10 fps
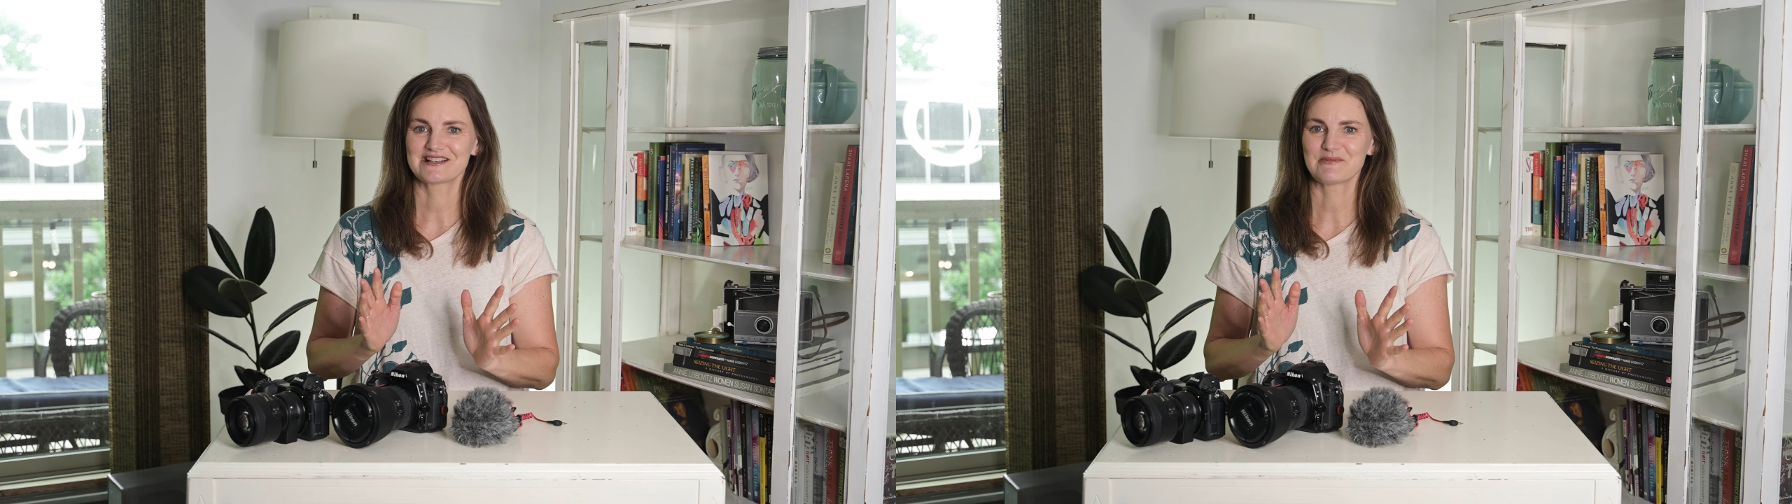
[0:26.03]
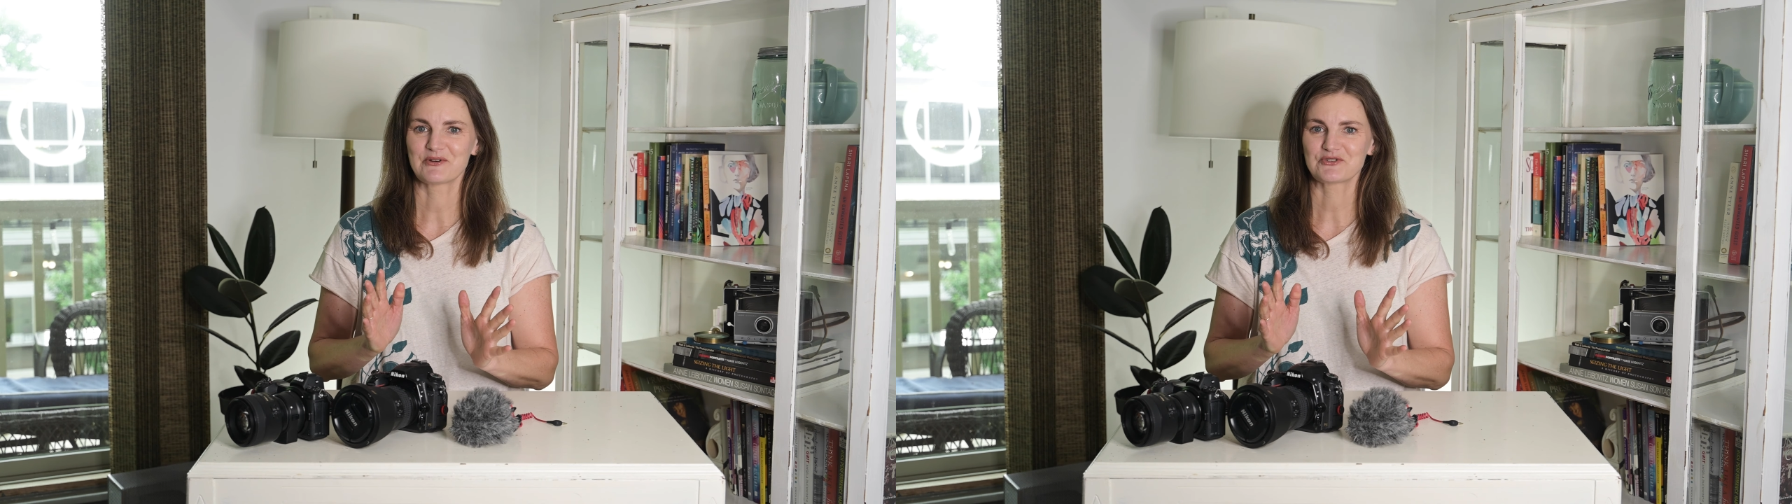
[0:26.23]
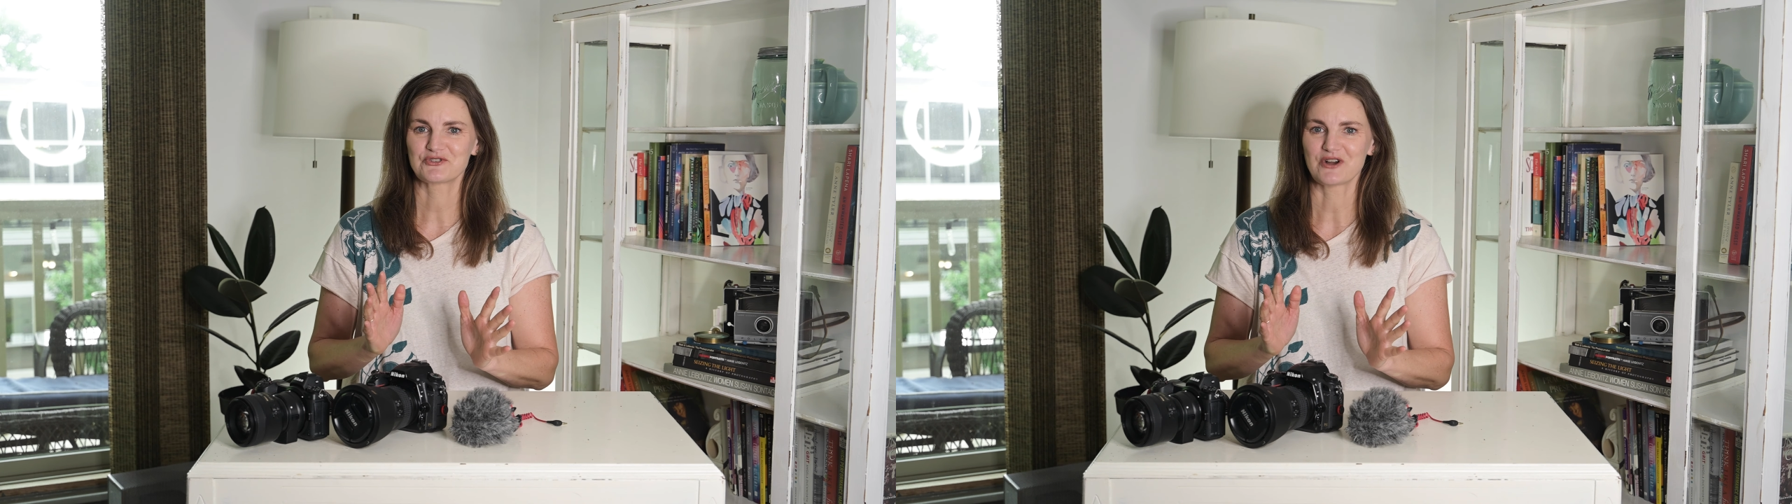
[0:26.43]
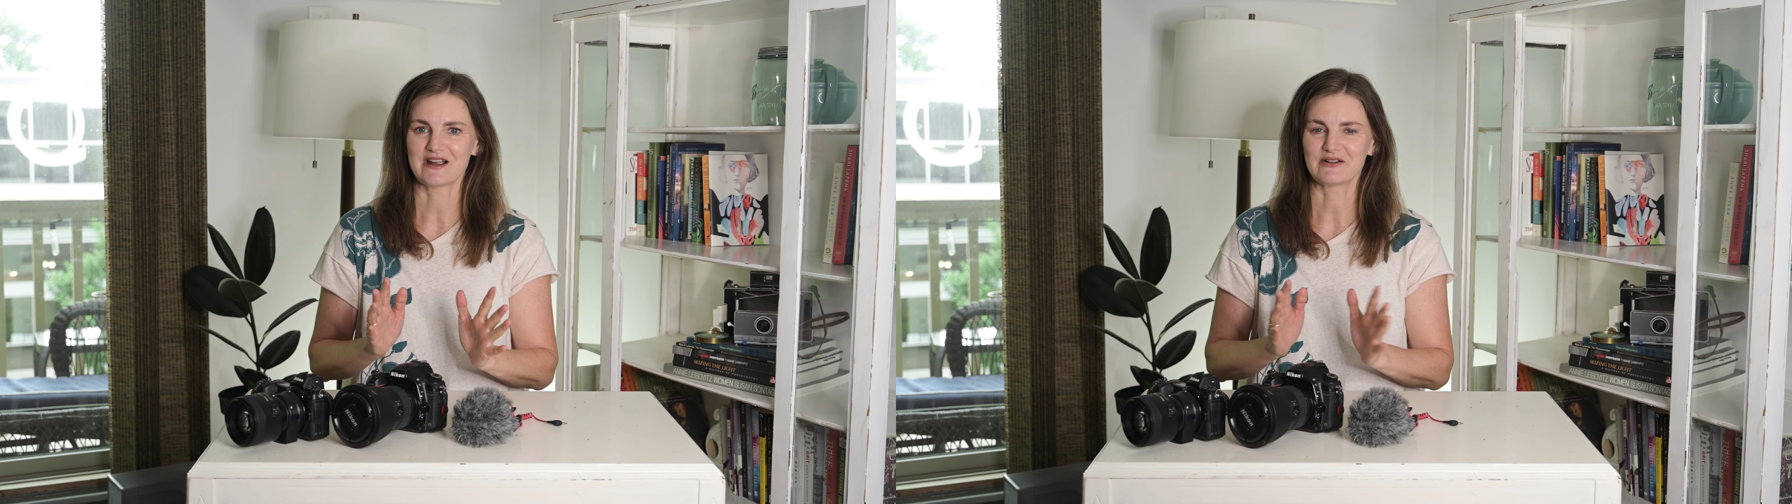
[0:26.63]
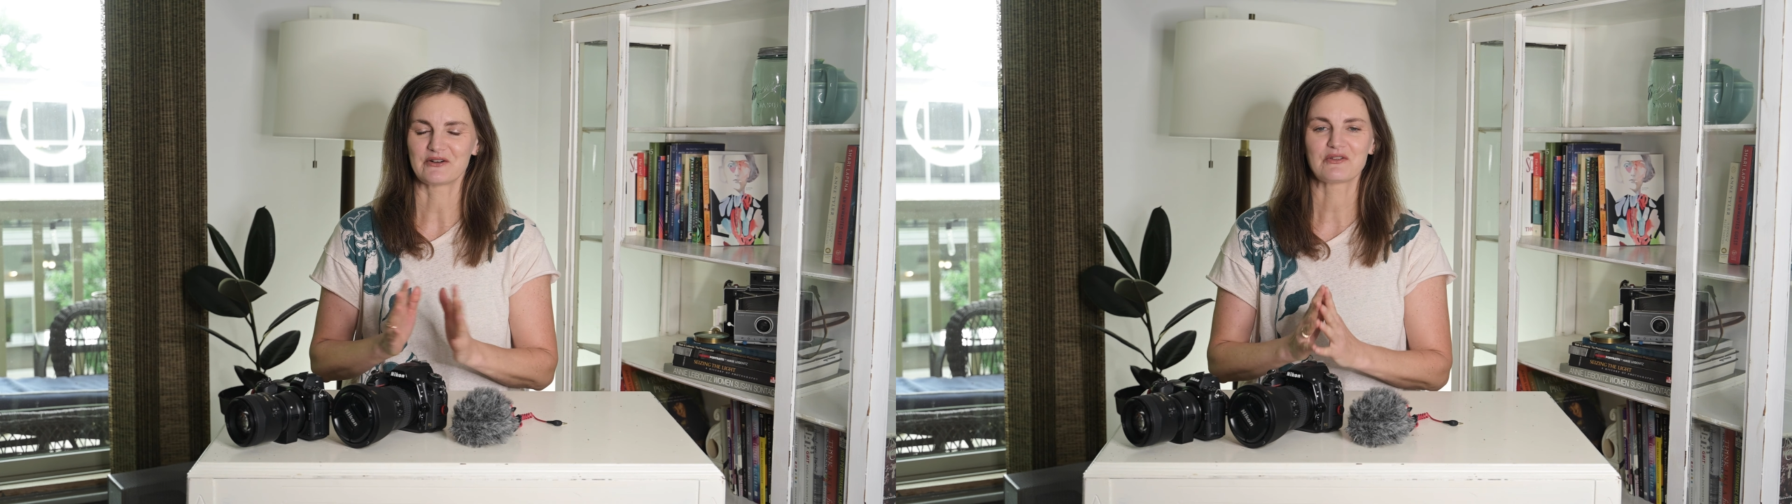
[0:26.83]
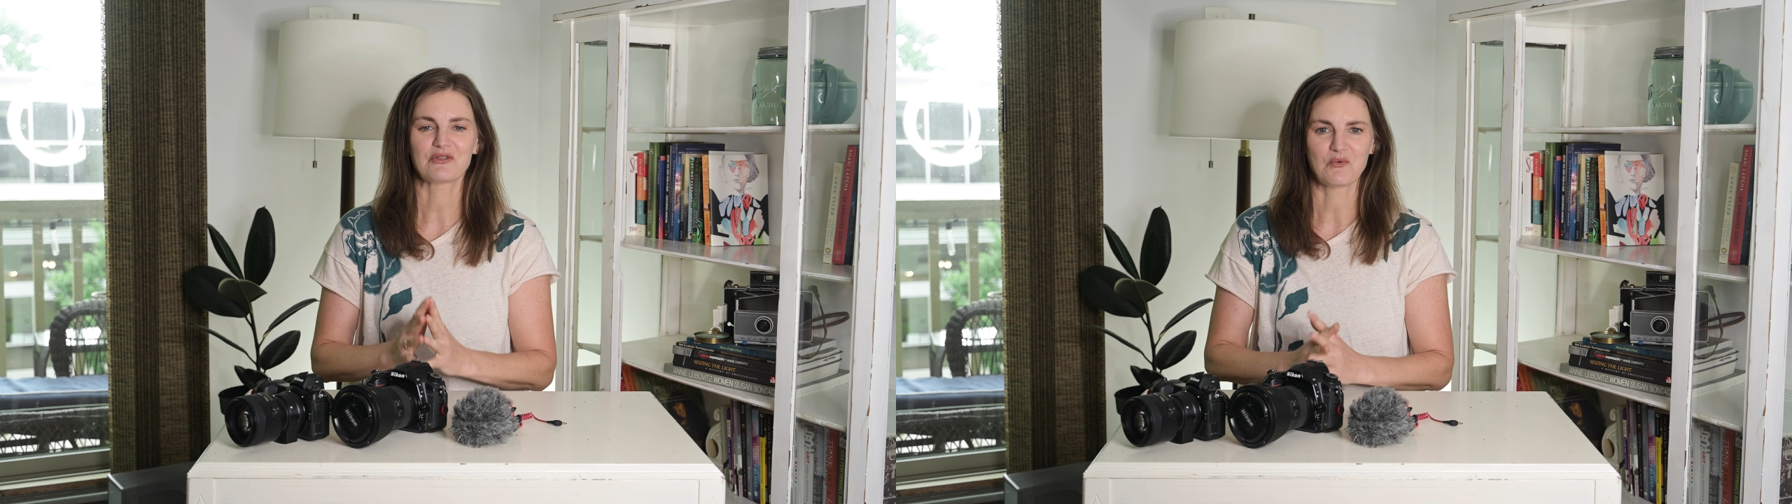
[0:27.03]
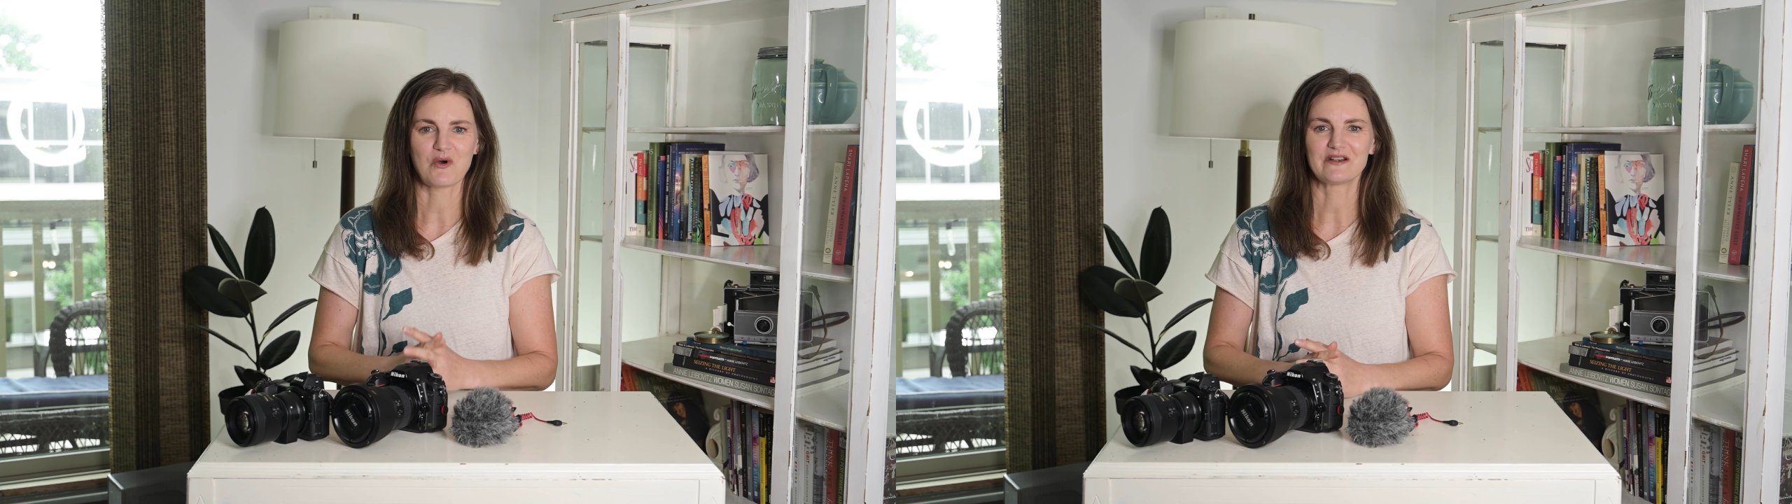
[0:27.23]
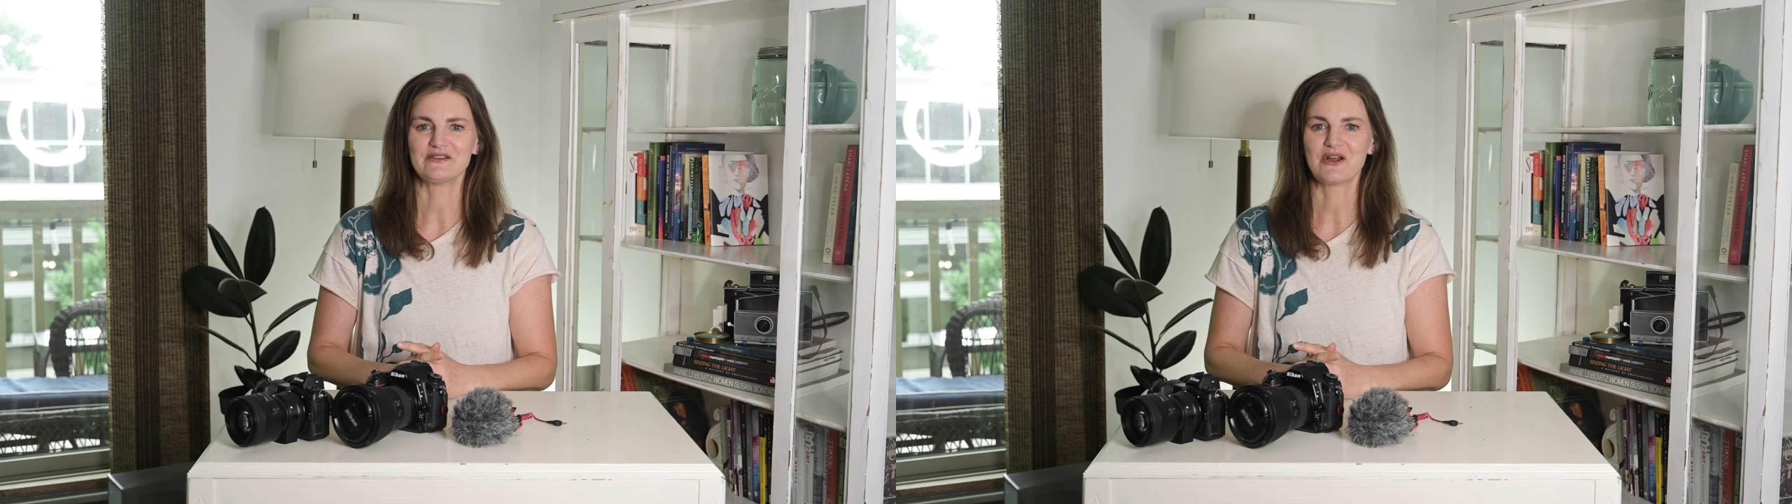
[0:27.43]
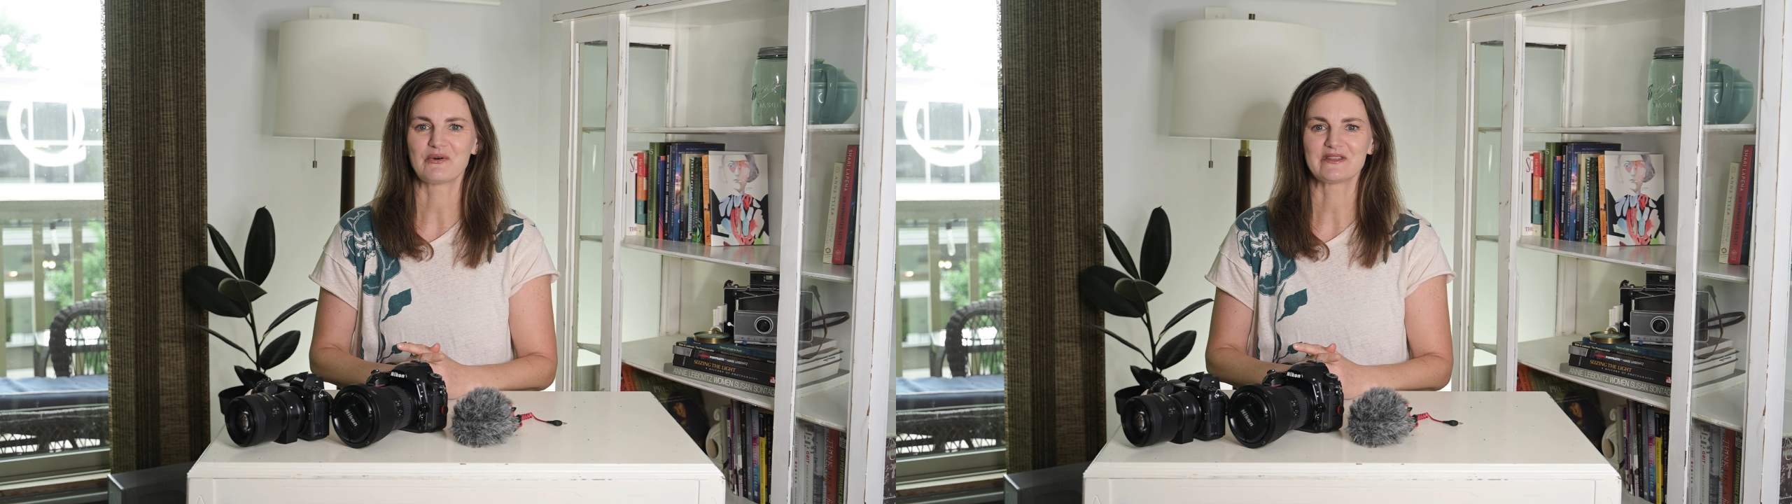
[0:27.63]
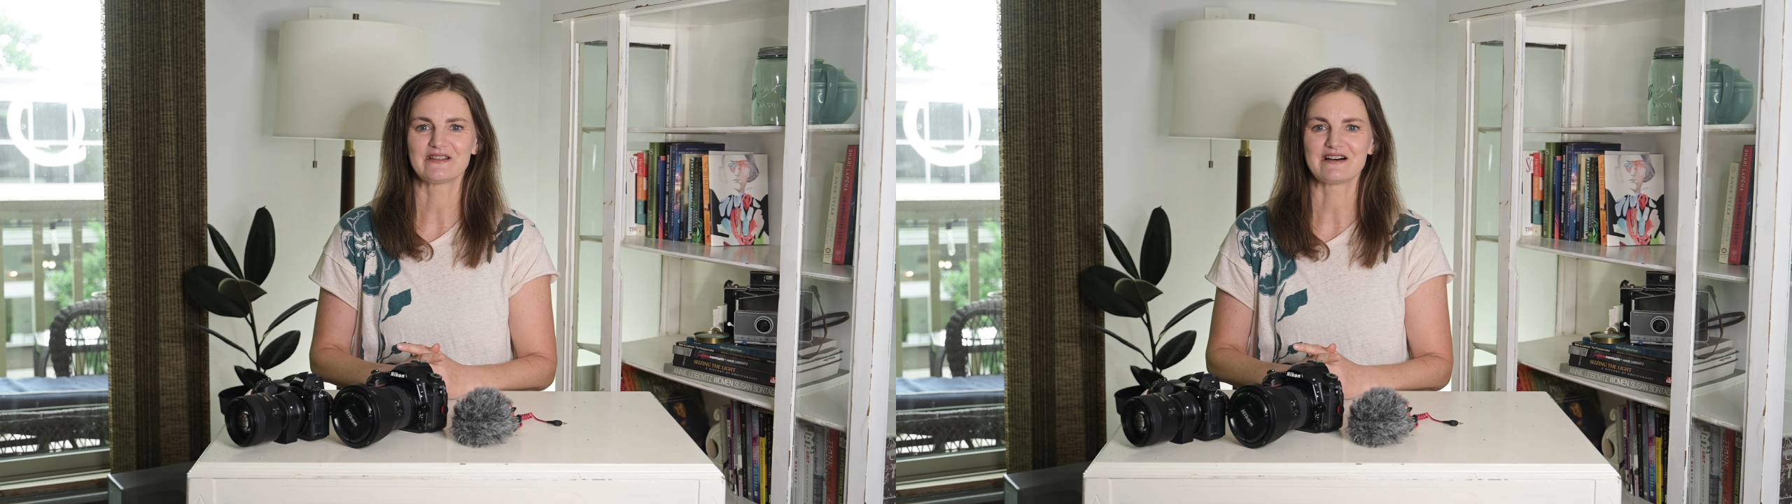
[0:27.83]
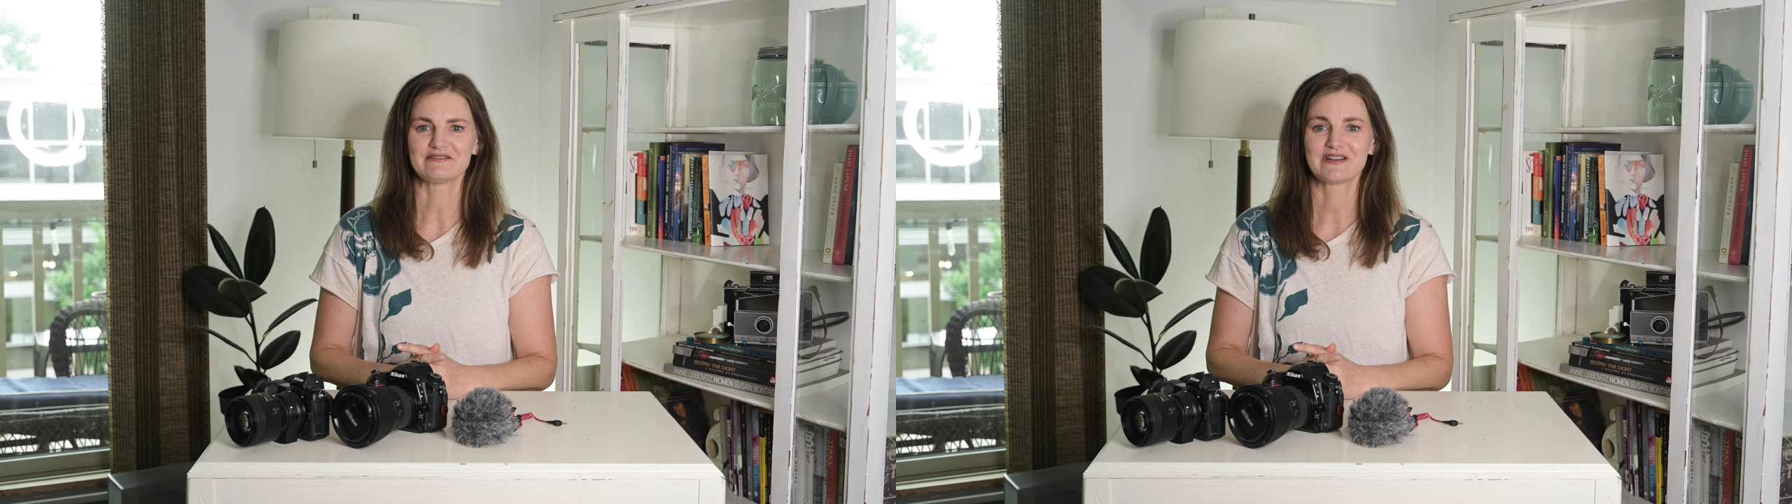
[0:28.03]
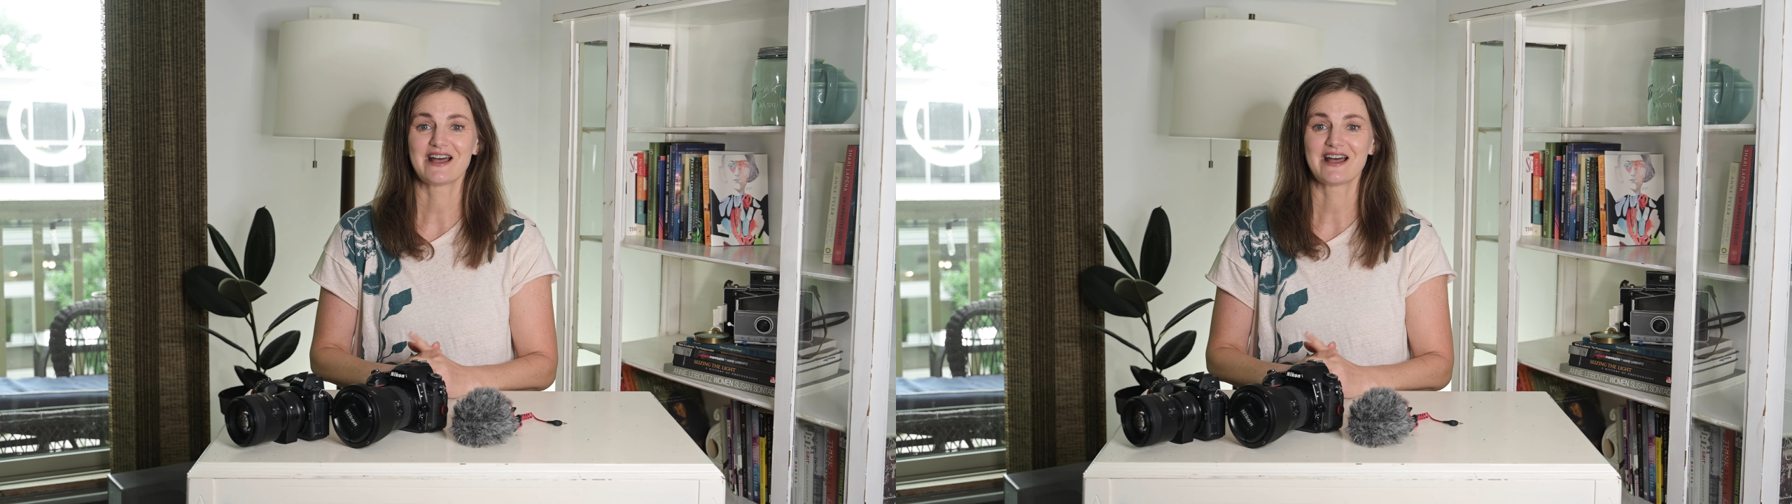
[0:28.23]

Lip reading: exposure triangle, the one you know and love.